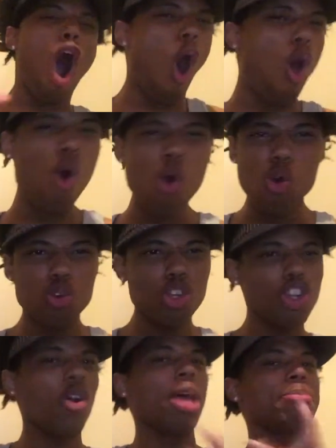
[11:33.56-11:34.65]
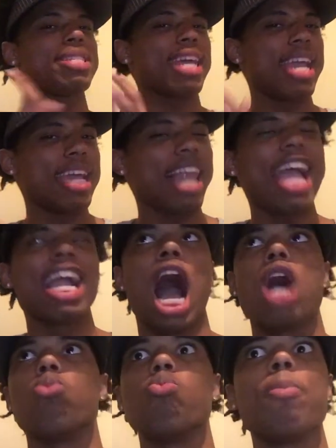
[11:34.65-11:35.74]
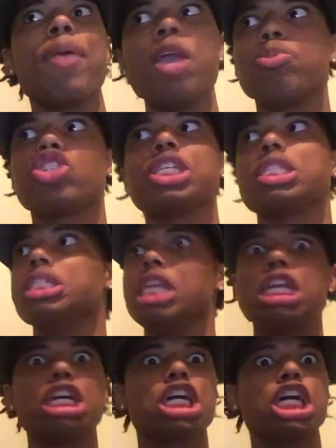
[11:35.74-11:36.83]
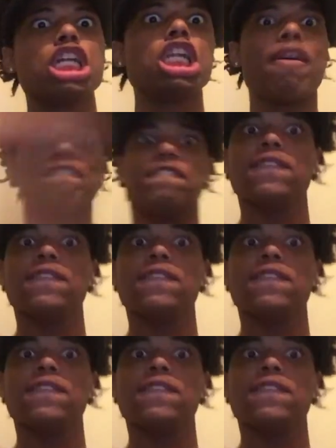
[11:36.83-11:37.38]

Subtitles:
oh, you know what I'm saying? Like when people just need a good look.